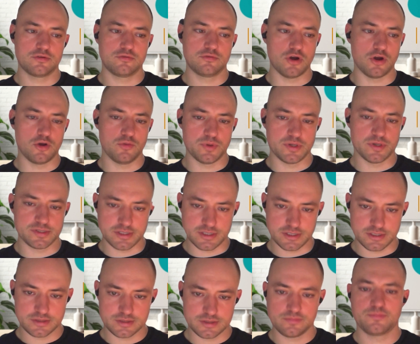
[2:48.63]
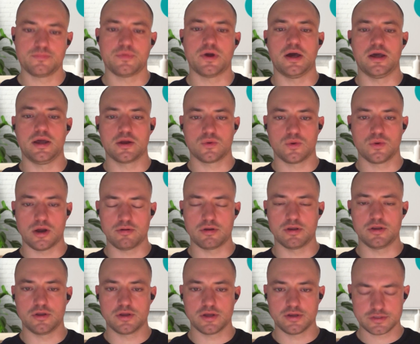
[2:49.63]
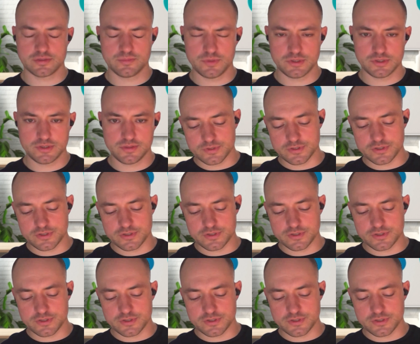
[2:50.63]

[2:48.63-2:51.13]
grow business by acquiring new customers.